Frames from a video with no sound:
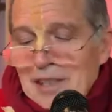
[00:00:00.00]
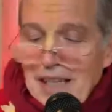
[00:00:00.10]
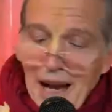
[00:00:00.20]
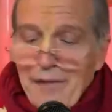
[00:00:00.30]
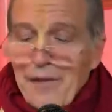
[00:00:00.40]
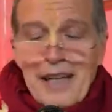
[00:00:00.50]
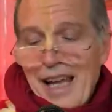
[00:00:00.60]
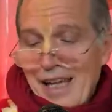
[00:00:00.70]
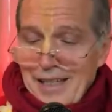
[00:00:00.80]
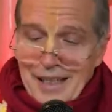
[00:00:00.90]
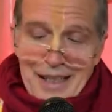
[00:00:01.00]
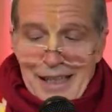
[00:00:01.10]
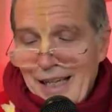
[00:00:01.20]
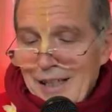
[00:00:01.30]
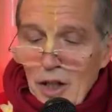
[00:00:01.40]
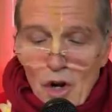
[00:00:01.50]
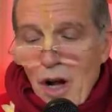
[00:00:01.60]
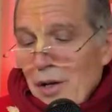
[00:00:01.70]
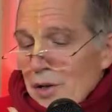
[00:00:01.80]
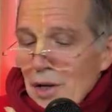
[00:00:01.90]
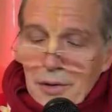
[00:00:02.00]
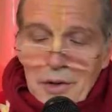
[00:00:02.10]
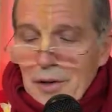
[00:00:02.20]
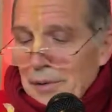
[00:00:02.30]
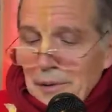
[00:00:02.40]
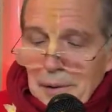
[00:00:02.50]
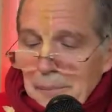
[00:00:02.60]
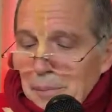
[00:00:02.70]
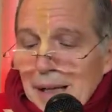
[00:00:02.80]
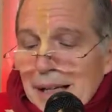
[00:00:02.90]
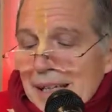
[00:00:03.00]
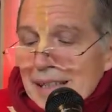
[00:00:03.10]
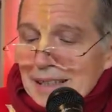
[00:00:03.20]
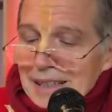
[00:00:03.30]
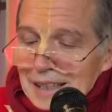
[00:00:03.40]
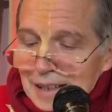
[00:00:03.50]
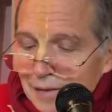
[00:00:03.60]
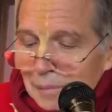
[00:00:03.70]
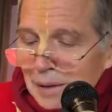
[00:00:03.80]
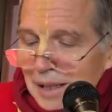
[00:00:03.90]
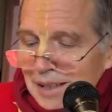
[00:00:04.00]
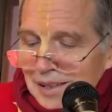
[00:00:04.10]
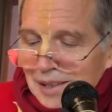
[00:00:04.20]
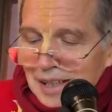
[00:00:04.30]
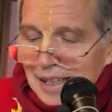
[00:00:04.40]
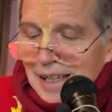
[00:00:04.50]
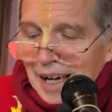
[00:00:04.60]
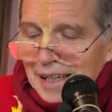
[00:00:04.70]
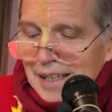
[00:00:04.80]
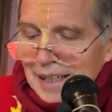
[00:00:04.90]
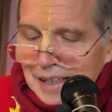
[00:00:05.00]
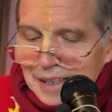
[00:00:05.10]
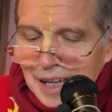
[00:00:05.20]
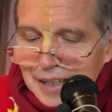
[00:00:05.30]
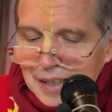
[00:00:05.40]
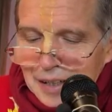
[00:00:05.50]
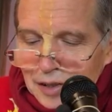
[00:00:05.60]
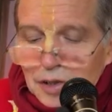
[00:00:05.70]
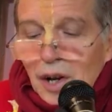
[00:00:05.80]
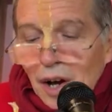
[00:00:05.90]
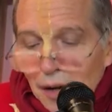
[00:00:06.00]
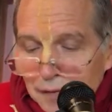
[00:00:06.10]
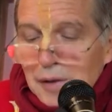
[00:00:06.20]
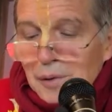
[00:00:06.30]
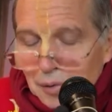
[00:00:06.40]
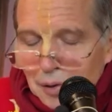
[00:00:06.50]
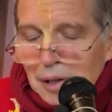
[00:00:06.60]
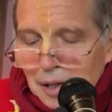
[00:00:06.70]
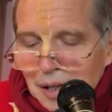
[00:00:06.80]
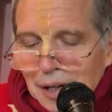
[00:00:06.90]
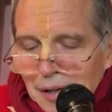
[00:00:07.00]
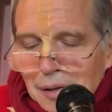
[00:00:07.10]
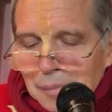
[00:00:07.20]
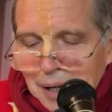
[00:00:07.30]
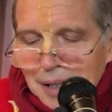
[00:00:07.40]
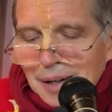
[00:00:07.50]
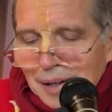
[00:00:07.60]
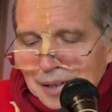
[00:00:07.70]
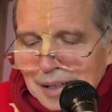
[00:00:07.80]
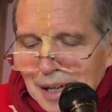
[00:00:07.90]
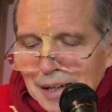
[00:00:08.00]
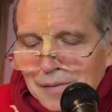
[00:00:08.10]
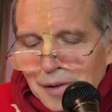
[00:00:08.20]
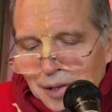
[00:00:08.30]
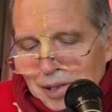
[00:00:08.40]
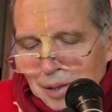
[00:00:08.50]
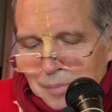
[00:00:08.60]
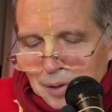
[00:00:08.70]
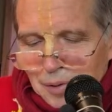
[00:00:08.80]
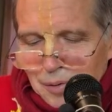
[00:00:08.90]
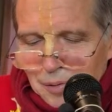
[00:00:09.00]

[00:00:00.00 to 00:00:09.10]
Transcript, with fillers: I'm suffocating. Please deliver me so that I can serve you, oh my Lord, and worship you.